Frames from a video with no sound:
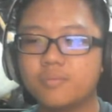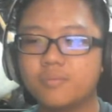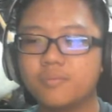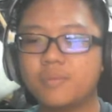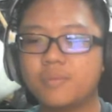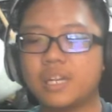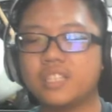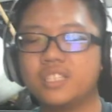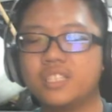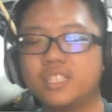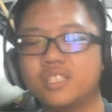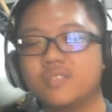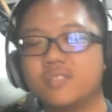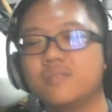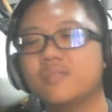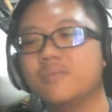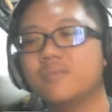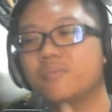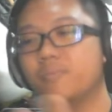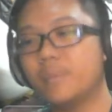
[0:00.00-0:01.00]
much
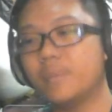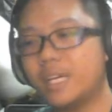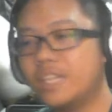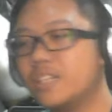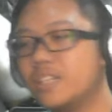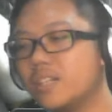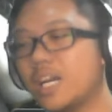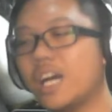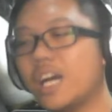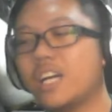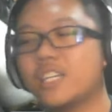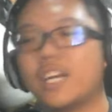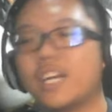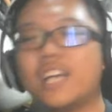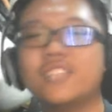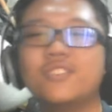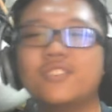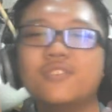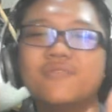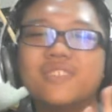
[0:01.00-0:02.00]
better.
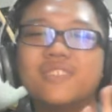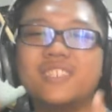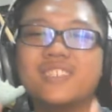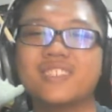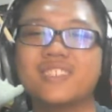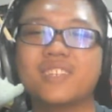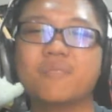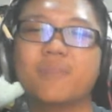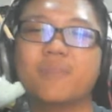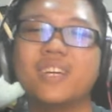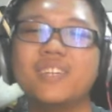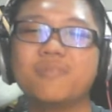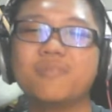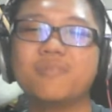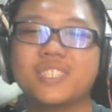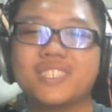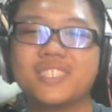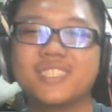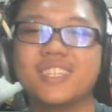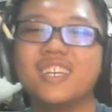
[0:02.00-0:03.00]
I don't want to say better,
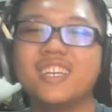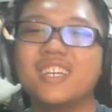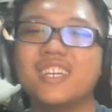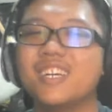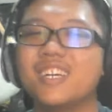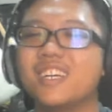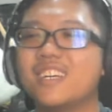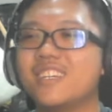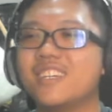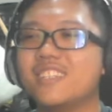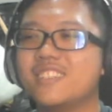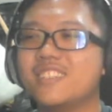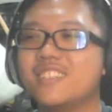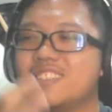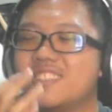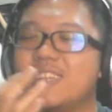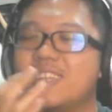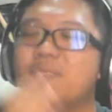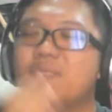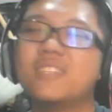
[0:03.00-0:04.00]
because
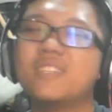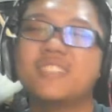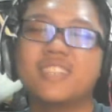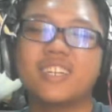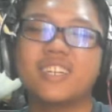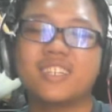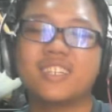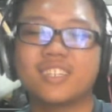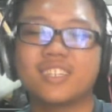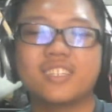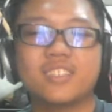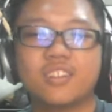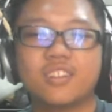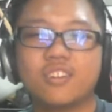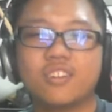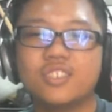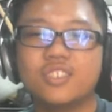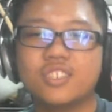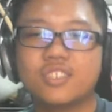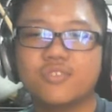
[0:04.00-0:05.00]
Samurai Jack, the
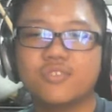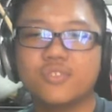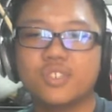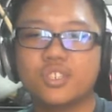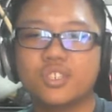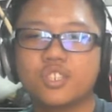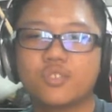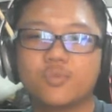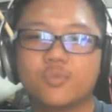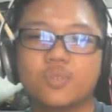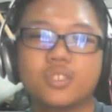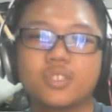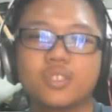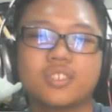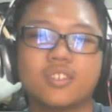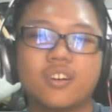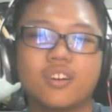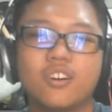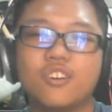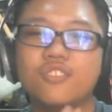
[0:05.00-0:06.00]
original version, was
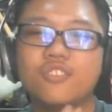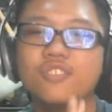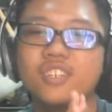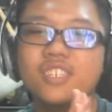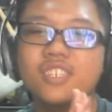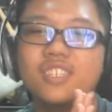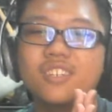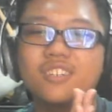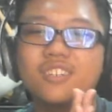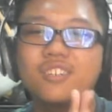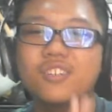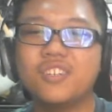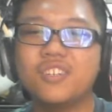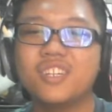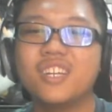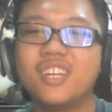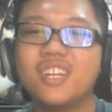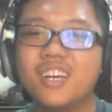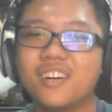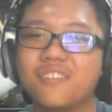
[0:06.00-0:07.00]
already good
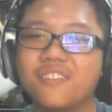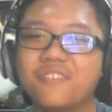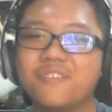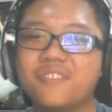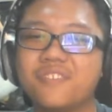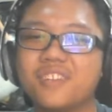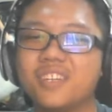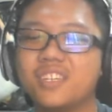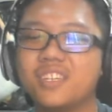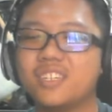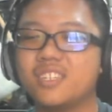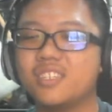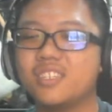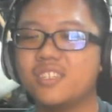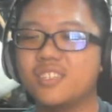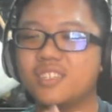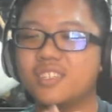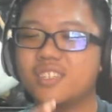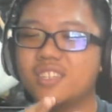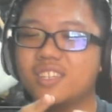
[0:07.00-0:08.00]
enough, and
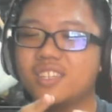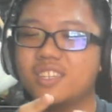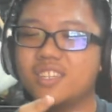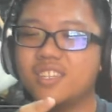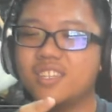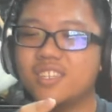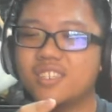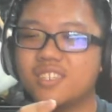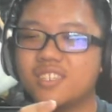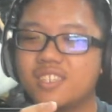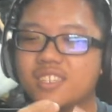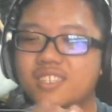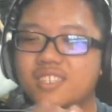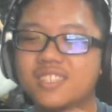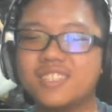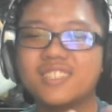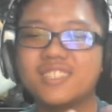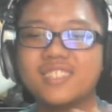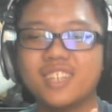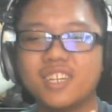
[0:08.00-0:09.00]
it's
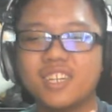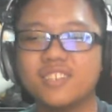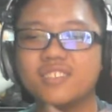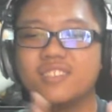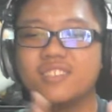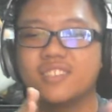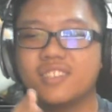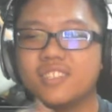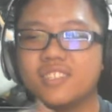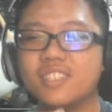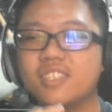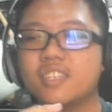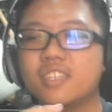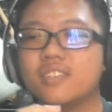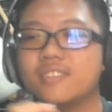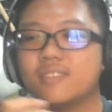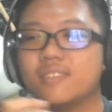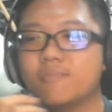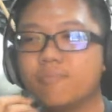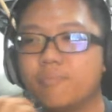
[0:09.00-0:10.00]
just nice to see
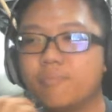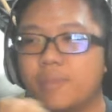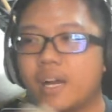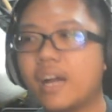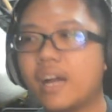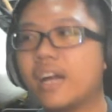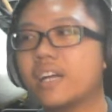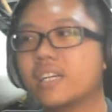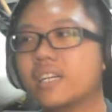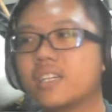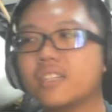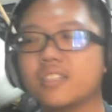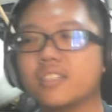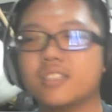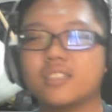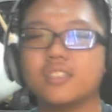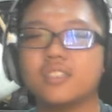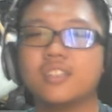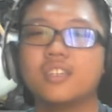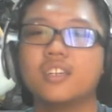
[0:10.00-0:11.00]
it back
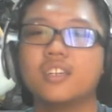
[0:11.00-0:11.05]
and